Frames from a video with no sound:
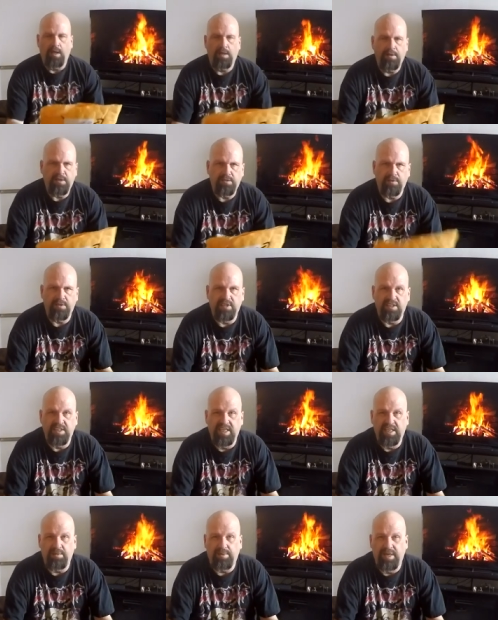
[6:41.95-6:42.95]
this was the
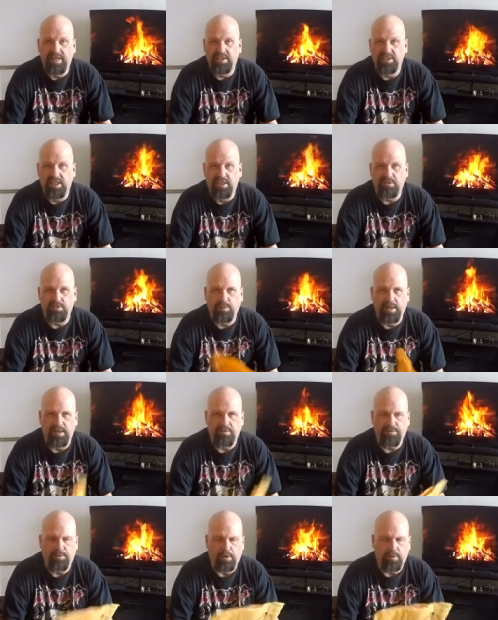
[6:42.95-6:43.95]
second package that I was waiting
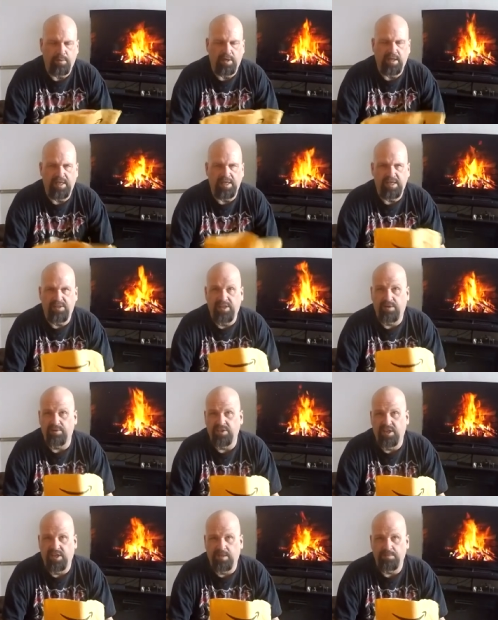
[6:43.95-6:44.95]
for. Well, I didn't think it was
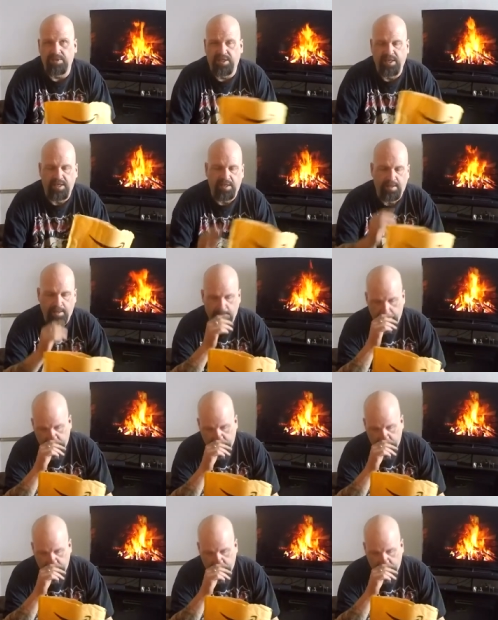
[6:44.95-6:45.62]
going to come today.